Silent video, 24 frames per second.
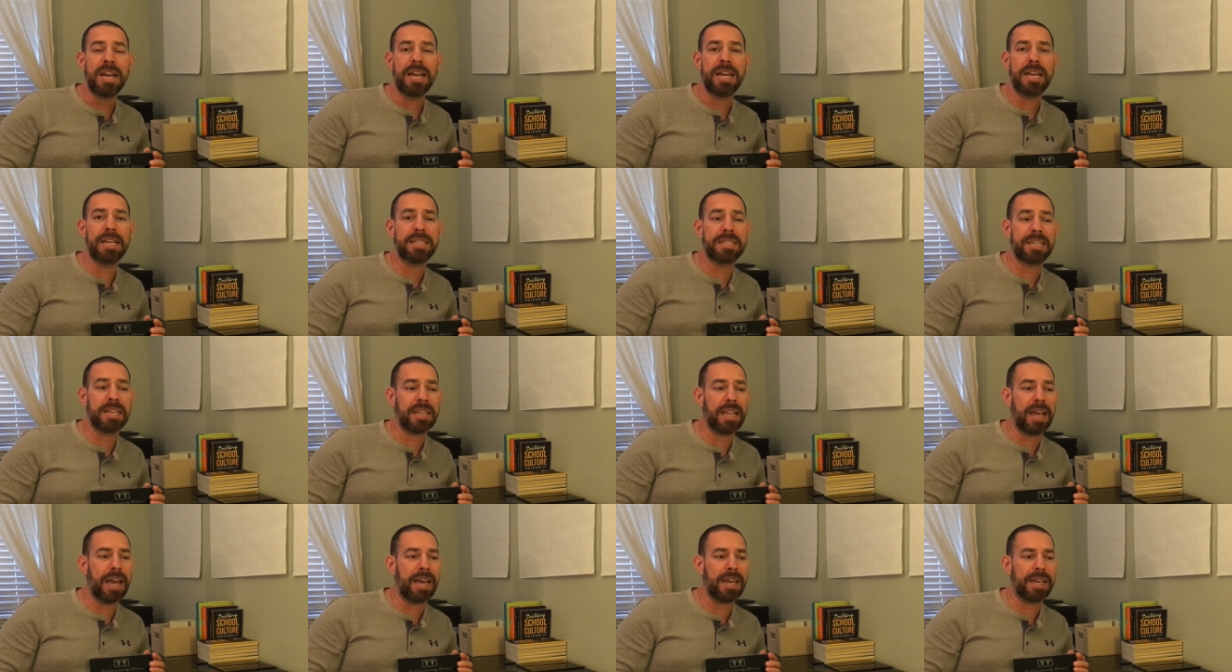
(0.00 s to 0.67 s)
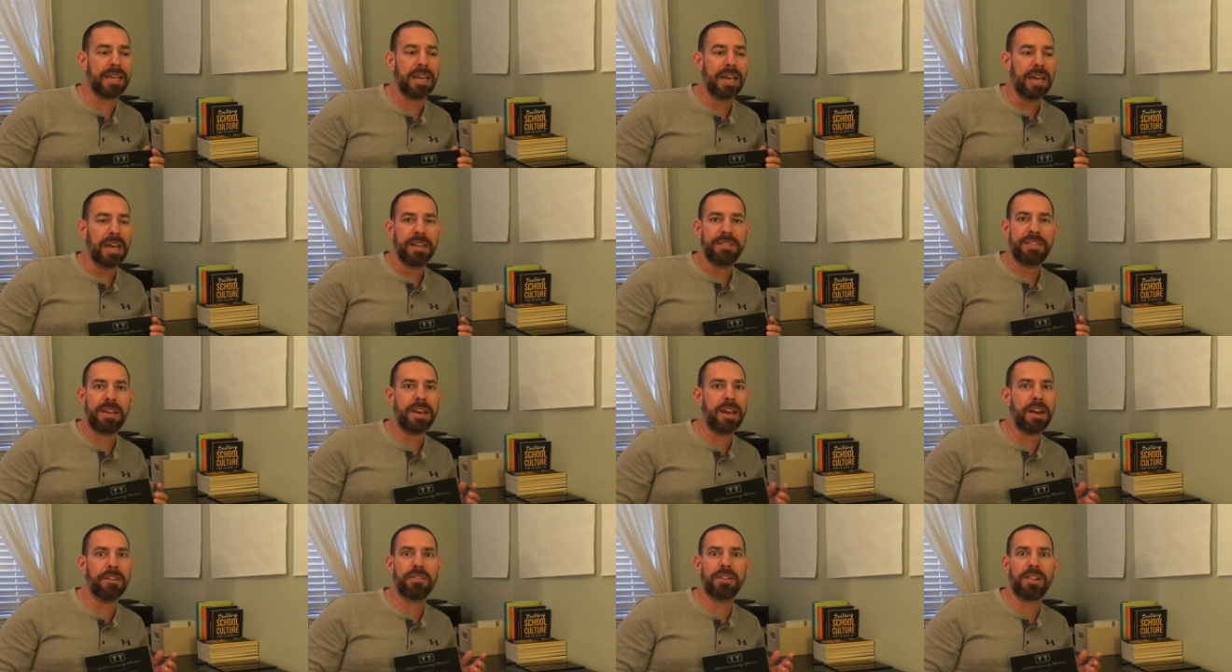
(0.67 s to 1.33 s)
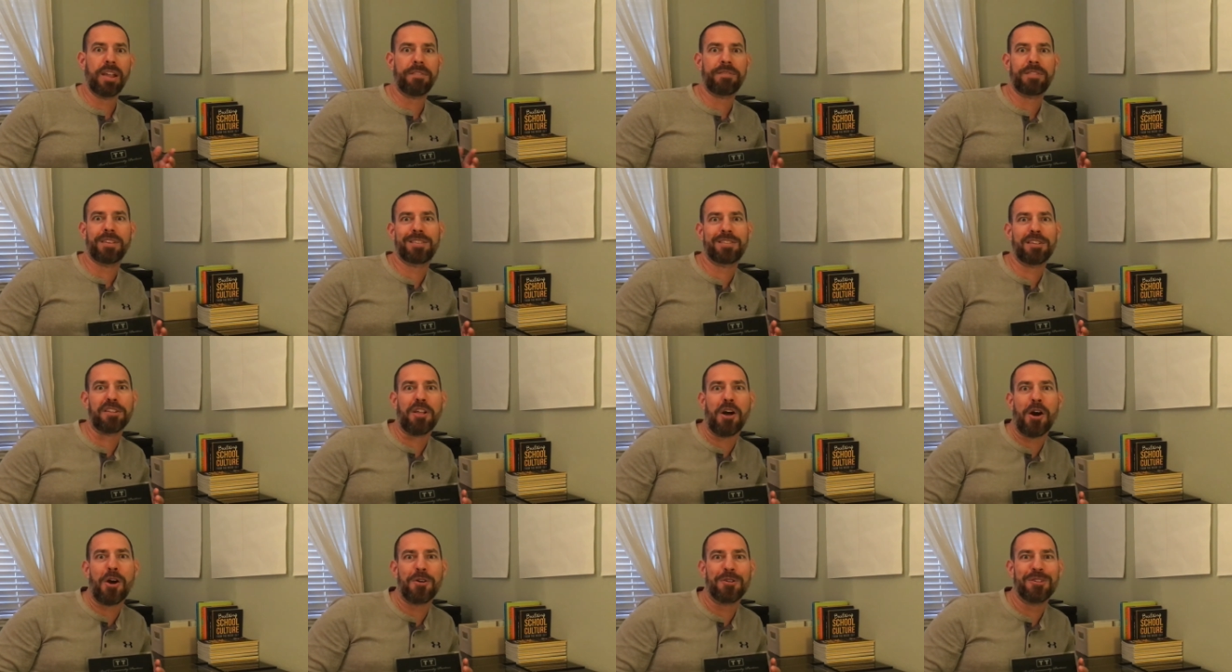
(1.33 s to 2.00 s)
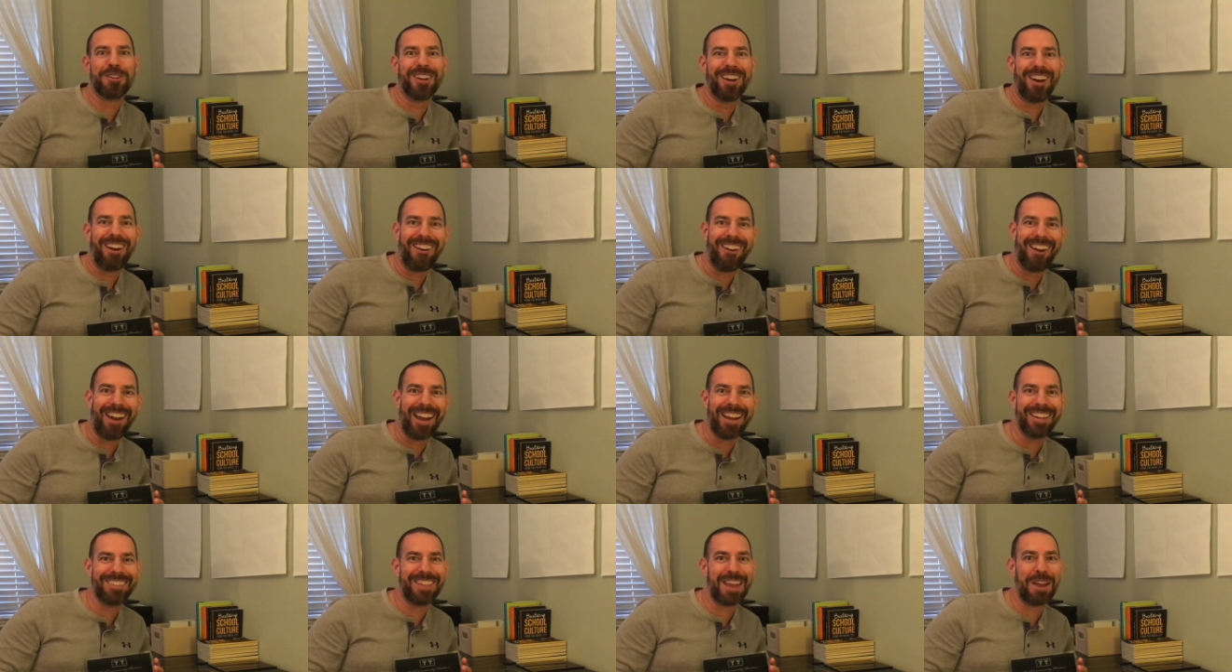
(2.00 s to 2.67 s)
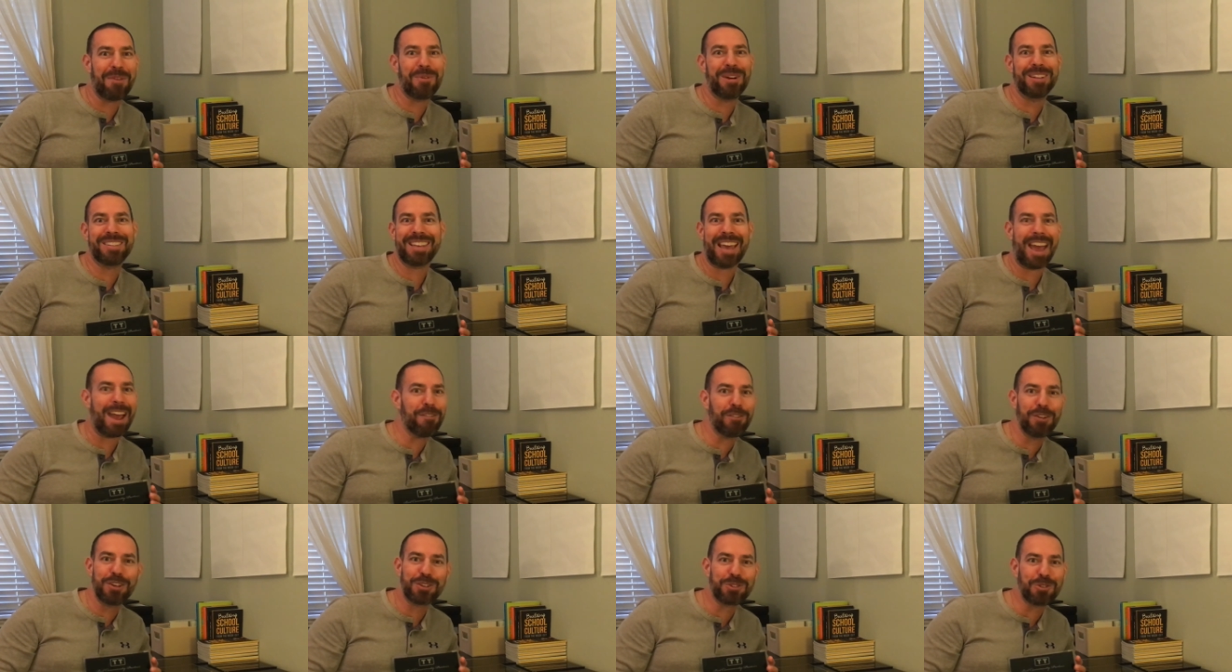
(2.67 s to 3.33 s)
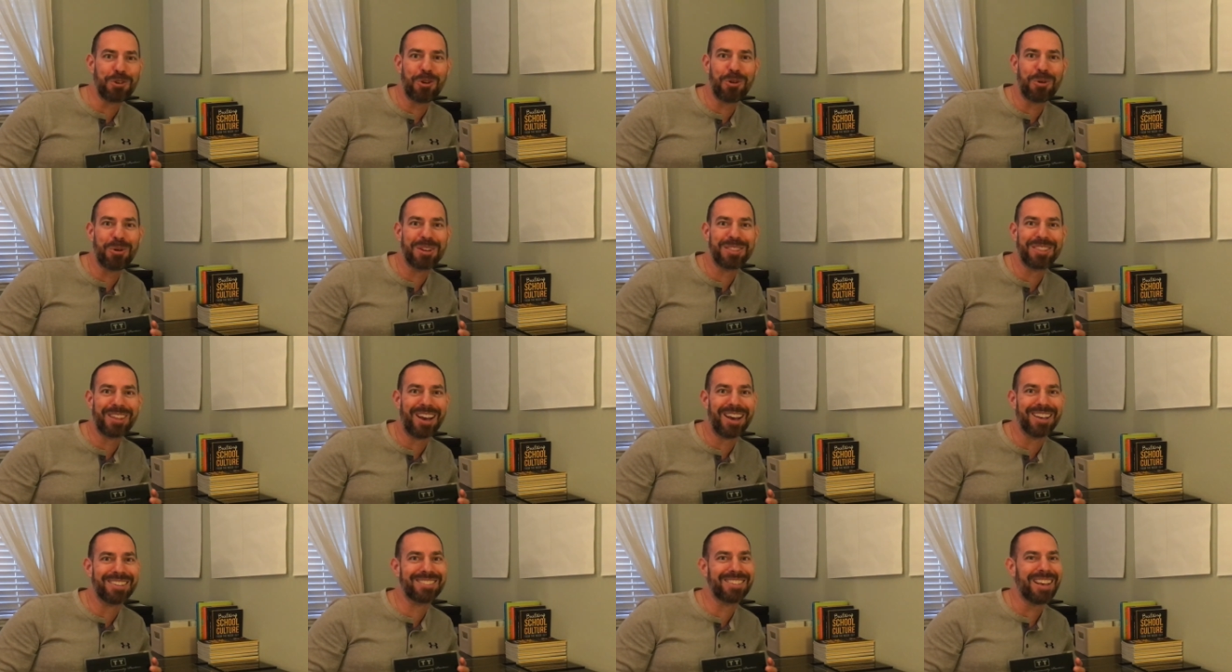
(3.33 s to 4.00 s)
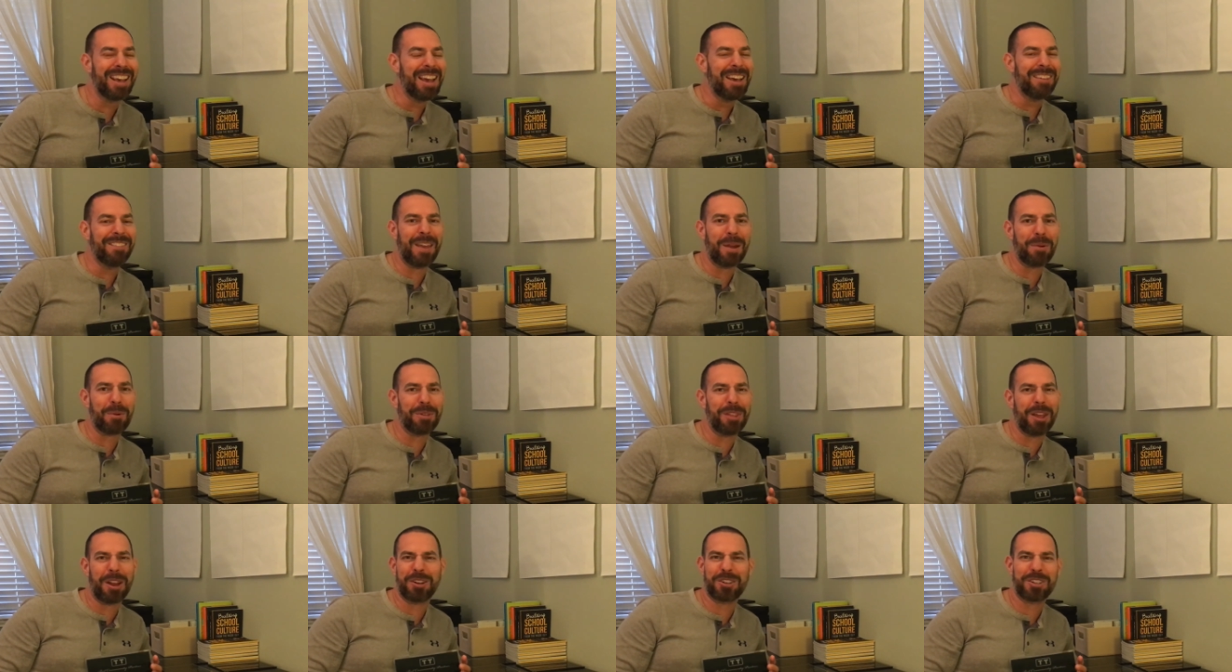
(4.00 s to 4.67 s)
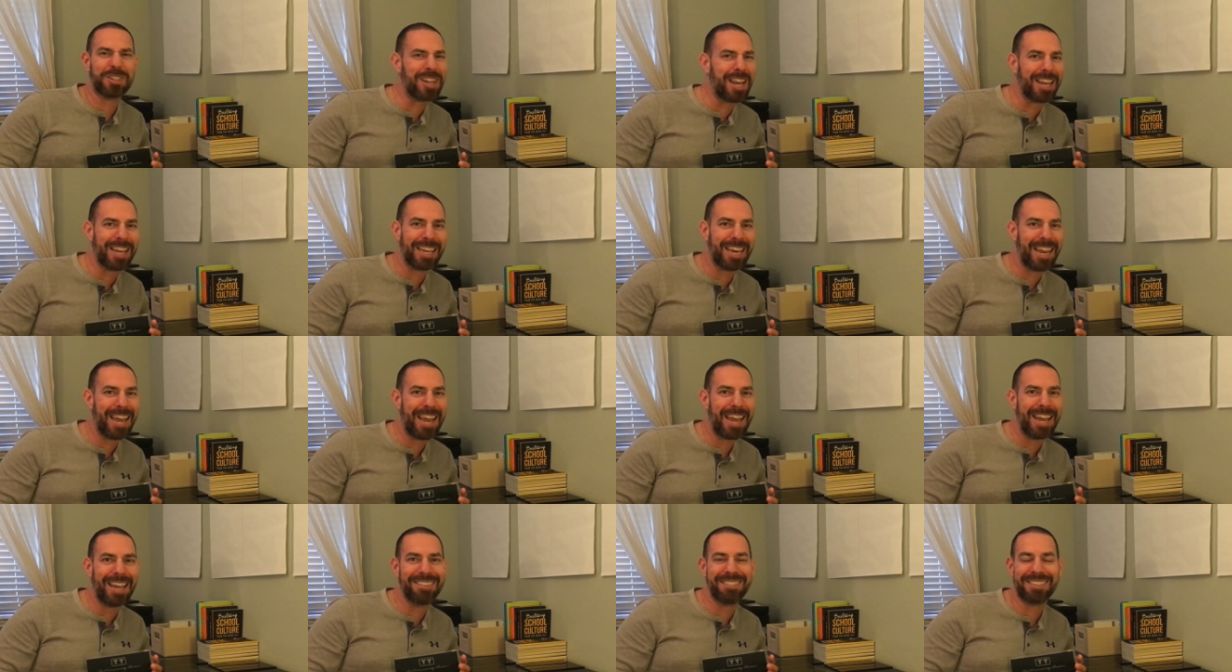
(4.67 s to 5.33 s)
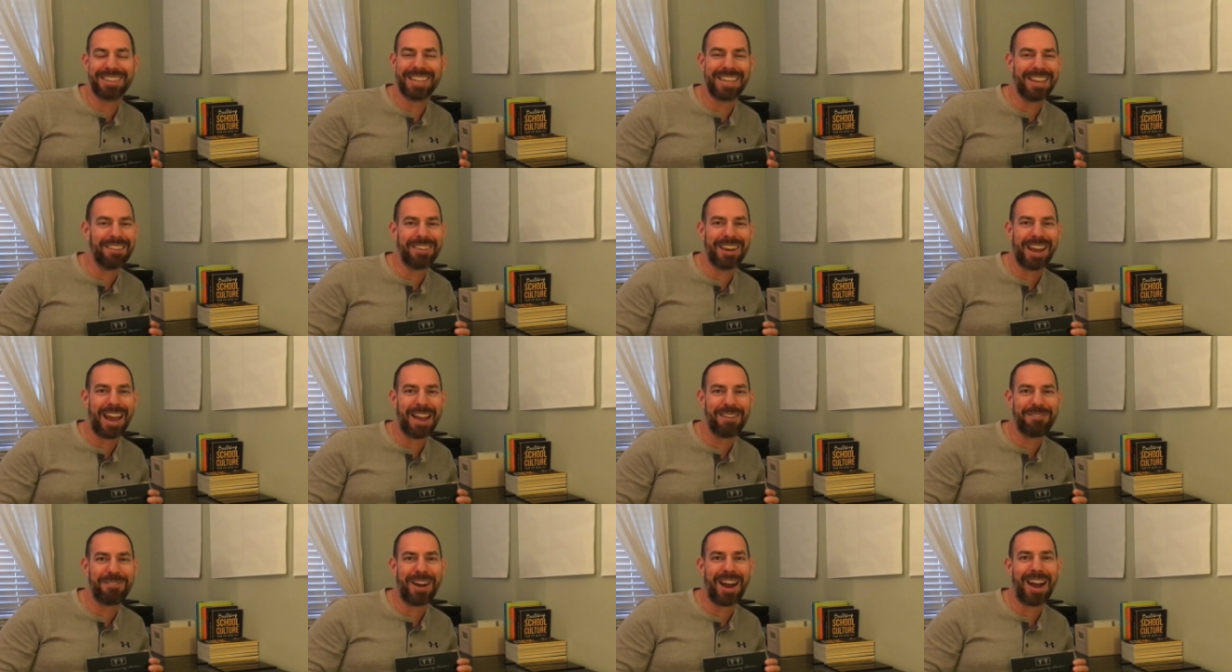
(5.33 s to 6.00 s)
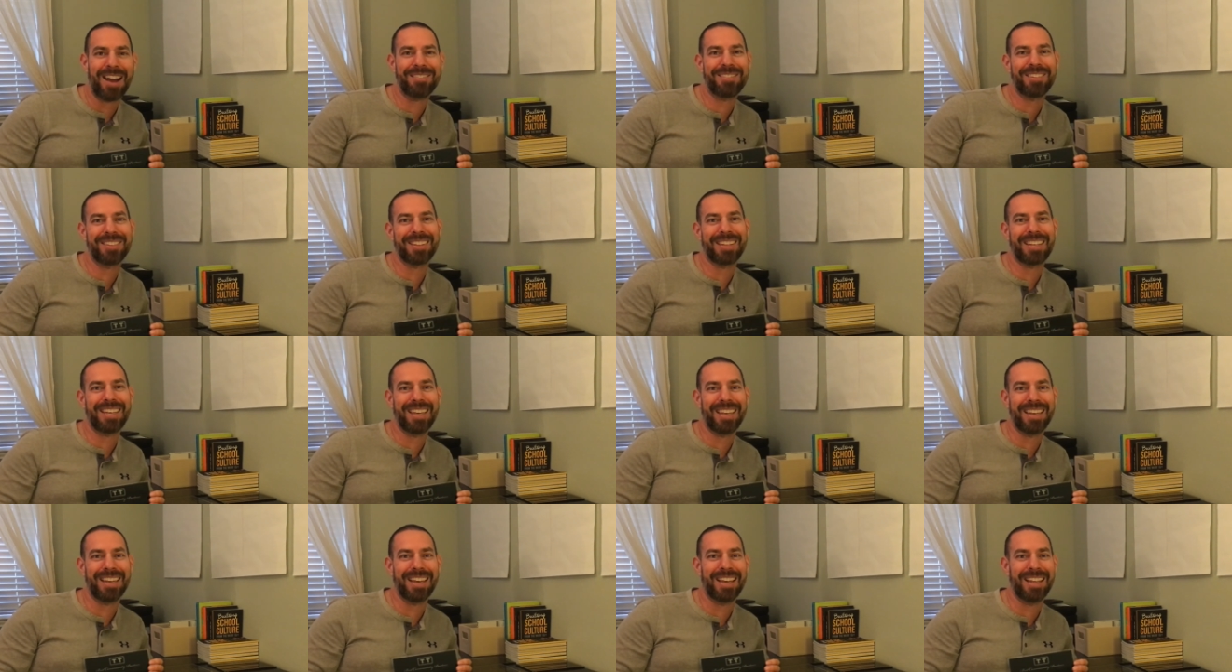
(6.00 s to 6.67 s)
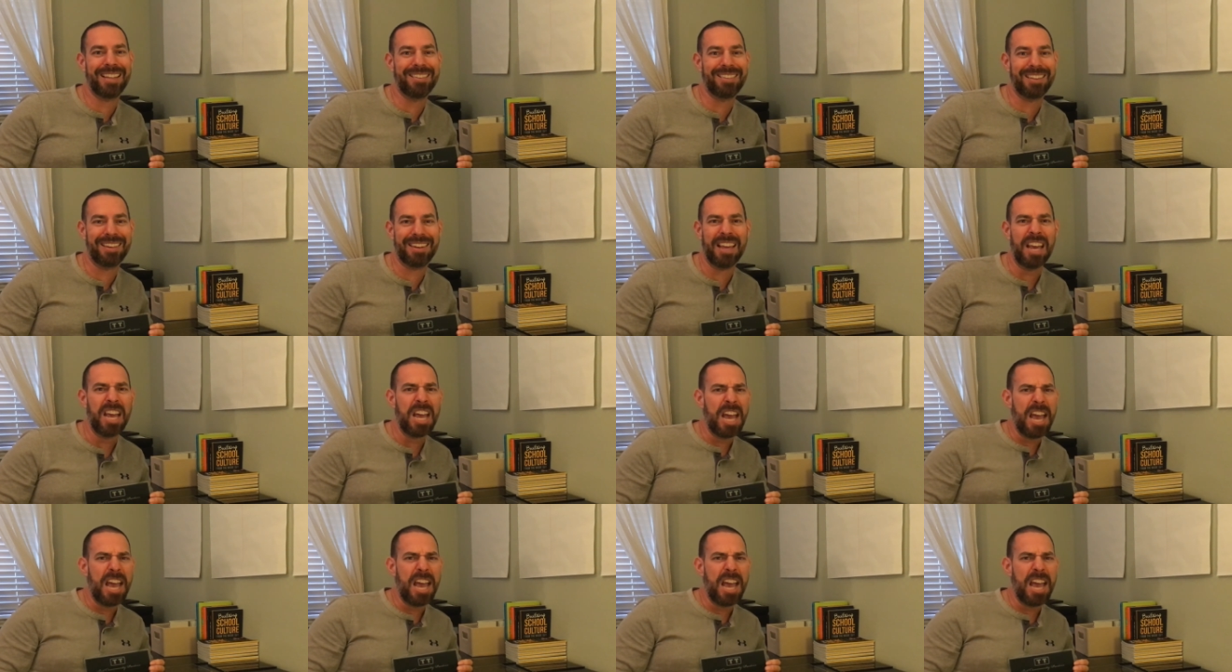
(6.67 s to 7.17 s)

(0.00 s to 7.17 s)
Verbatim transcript: is that like they never left us alone all right they went to every school with us they were there shaking hands and giving high fives to the kids and